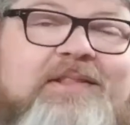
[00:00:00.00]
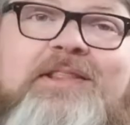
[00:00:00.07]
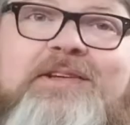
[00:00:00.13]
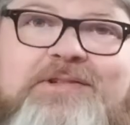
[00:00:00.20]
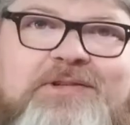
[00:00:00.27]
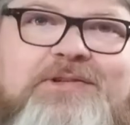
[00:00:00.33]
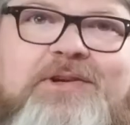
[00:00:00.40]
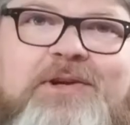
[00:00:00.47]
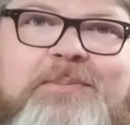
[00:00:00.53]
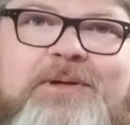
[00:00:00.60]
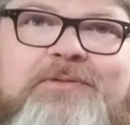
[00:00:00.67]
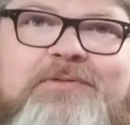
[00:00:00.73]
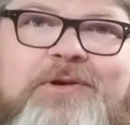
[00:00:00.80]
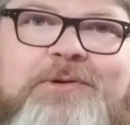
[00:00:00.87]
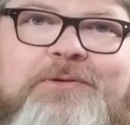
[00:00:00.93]
This is going to be
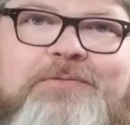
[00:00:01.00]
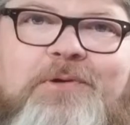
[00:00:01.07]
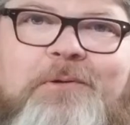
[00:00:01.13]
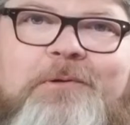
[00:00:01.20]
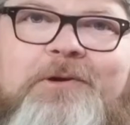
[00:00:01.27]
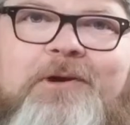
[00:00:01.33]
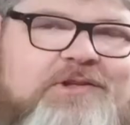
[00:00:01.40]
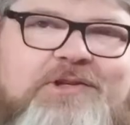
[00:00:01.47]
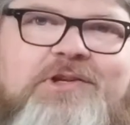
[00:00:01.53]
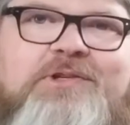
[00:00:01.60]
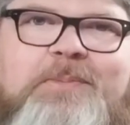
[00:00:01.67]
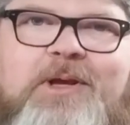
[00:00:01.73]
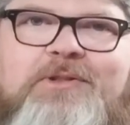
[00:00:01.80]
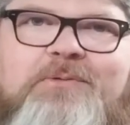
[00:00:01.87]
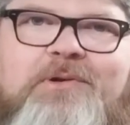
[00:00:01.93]
a Votive Holder. Just
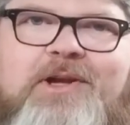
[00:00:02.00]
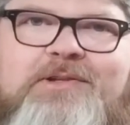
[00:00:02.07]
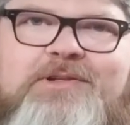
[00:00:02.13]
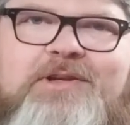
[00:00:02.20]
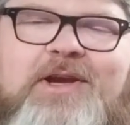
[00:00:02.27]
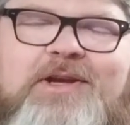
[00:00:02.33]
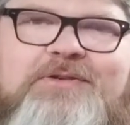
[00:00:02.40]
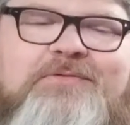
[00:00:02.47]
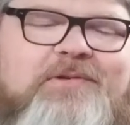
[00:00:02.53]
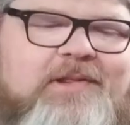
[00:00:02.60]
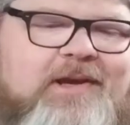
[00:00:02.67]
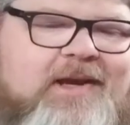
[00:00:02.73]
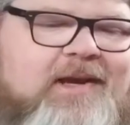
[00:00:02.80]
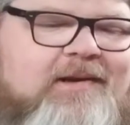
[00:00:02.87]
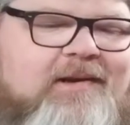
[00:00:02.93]
about the right size for
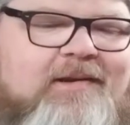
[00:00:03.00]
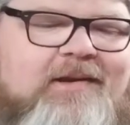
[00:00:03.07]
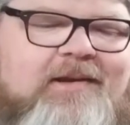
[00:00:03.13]
that.